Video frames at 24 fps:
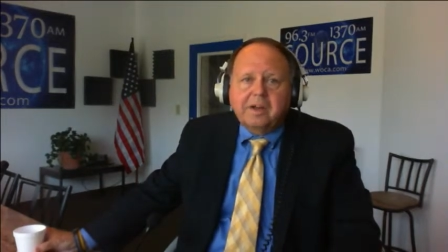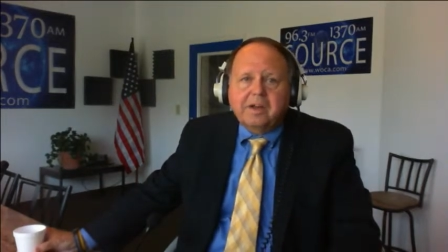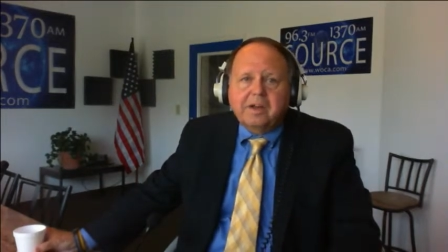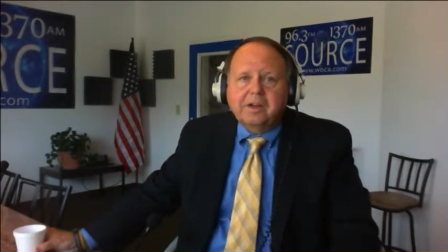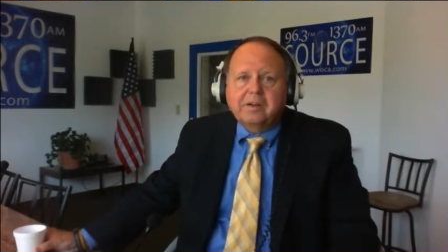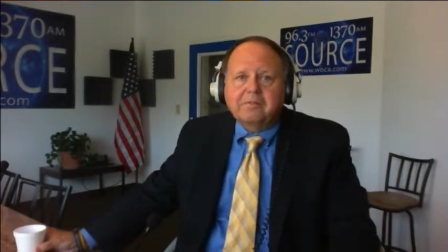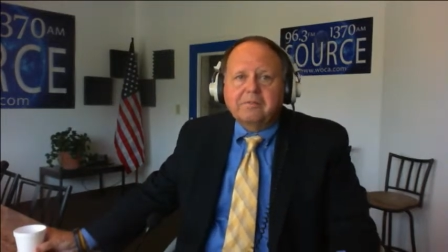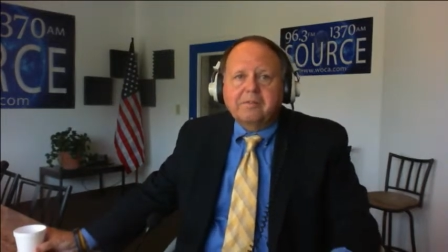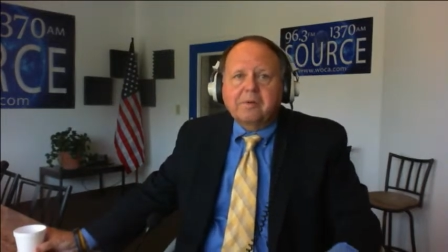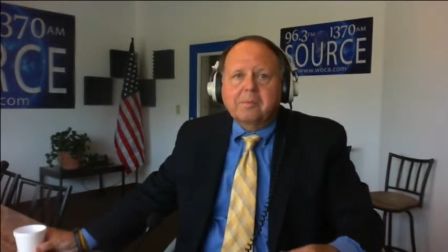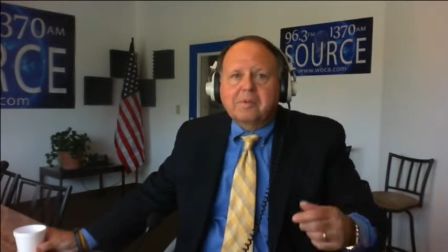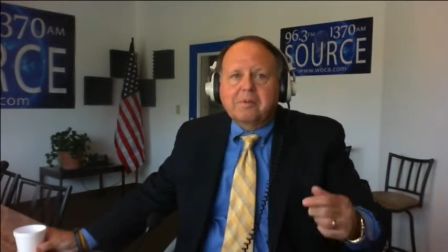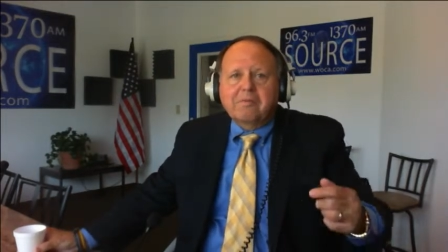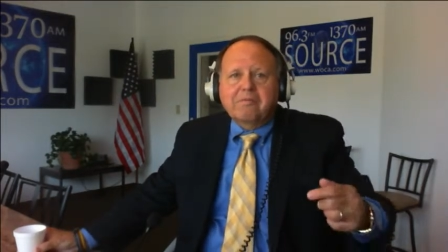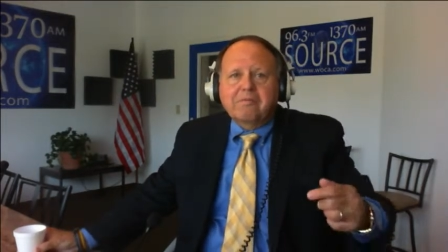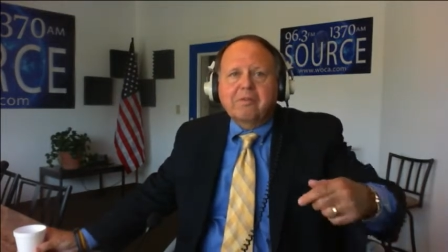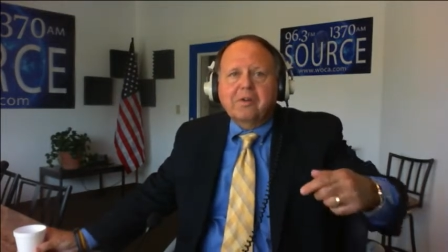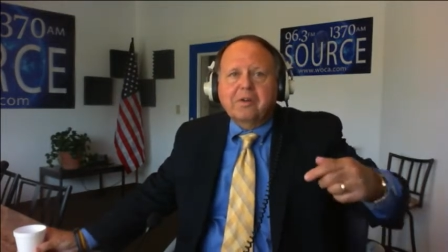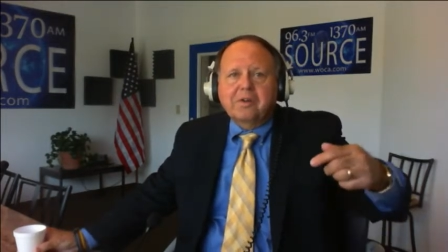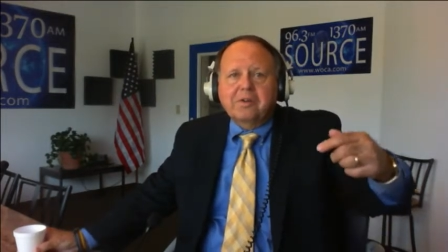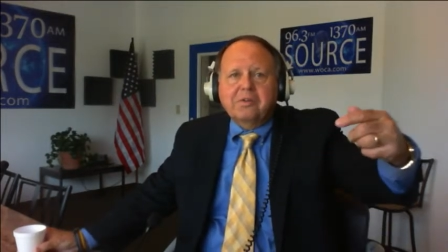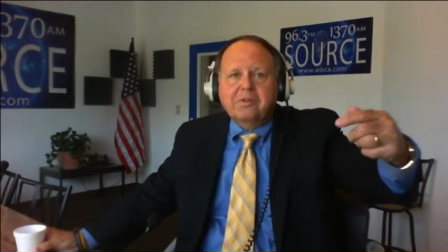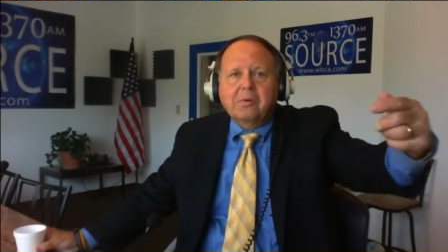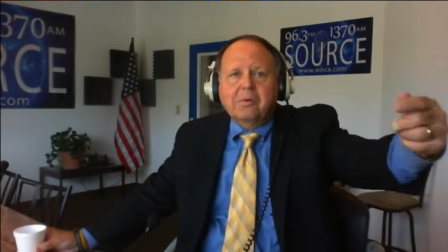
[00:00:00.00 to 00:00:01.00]
make right, it right. from the
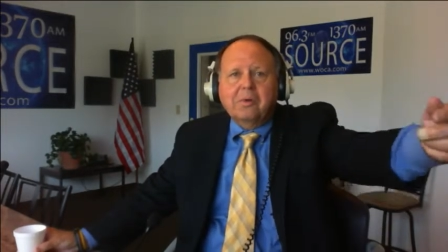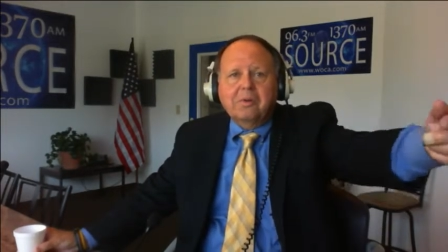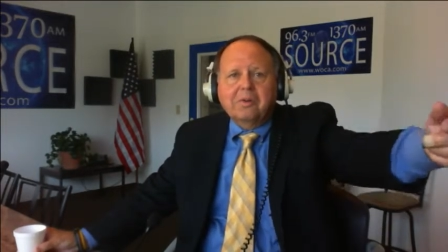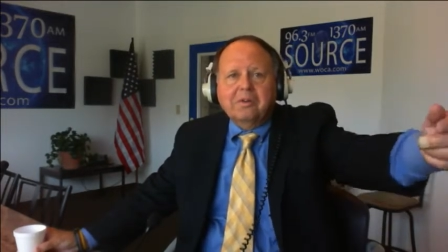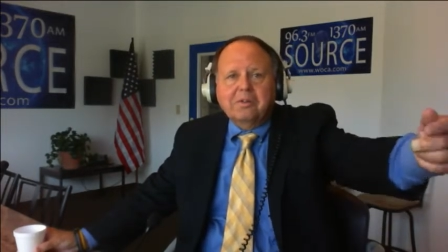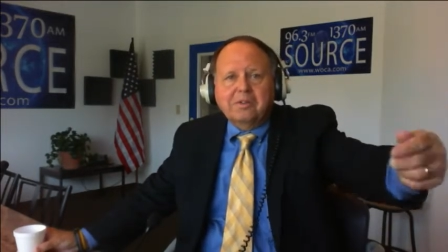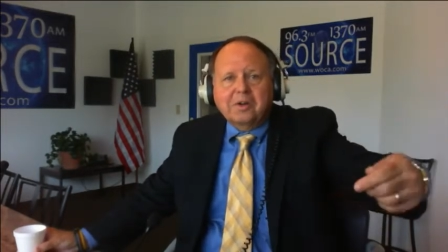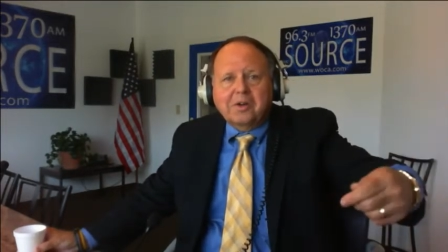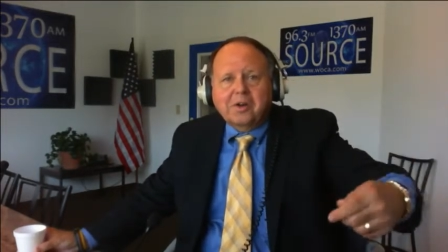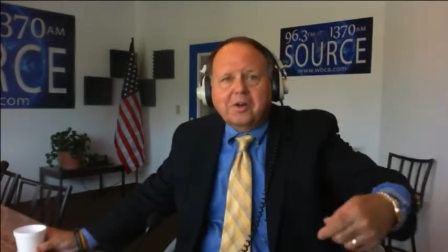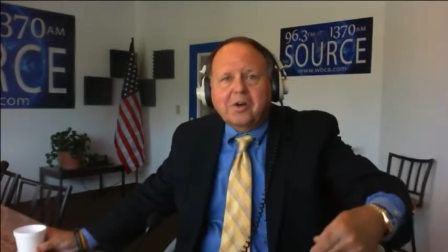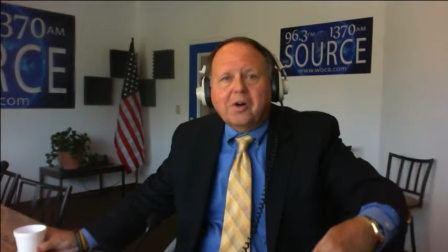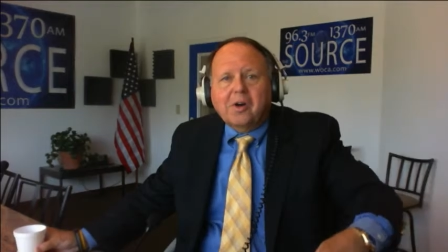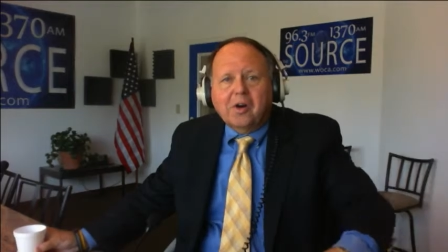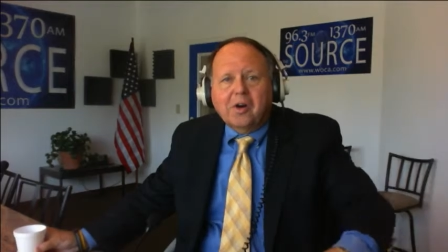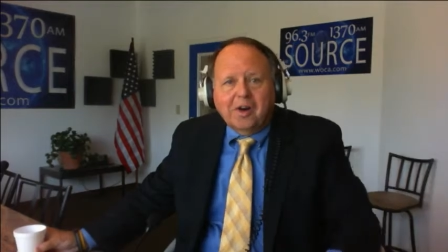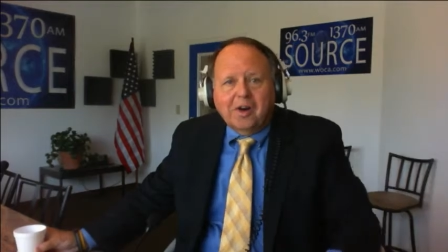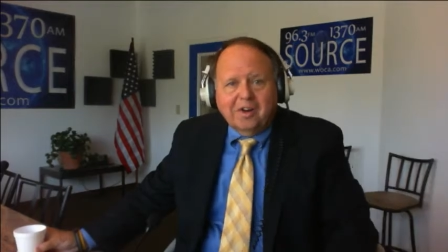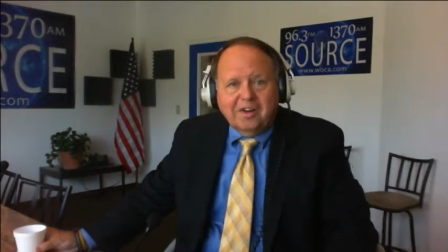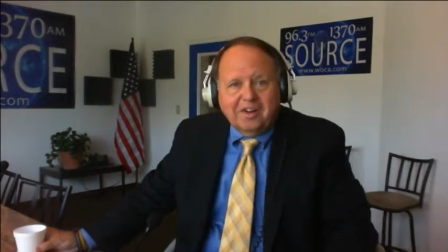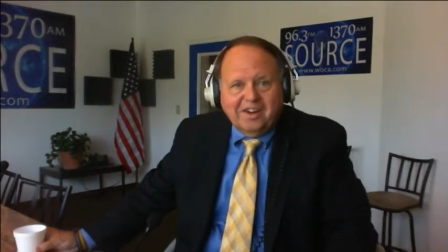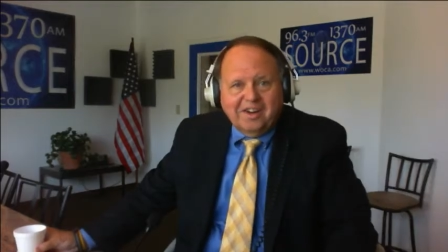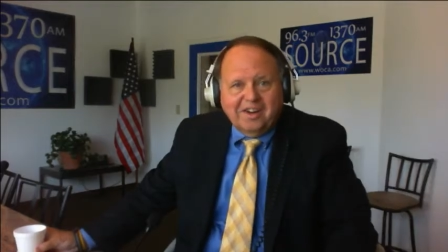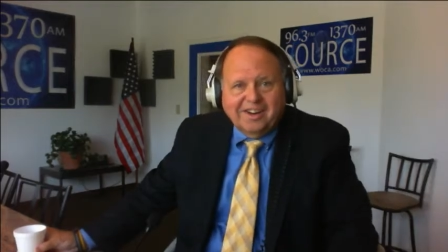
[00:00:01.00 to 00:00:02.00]
front door to the
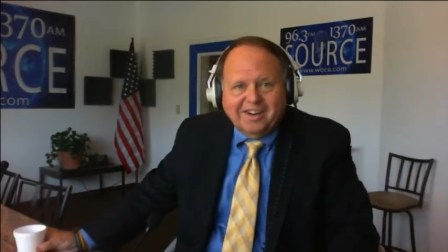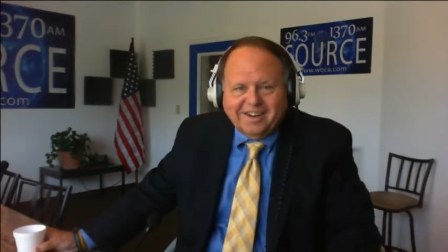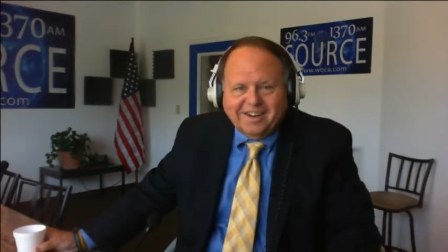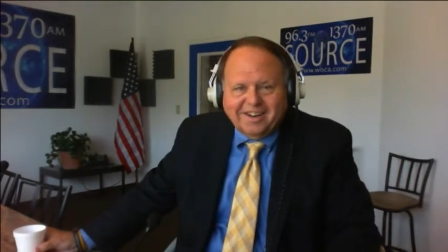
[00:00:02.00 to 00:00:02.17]
car.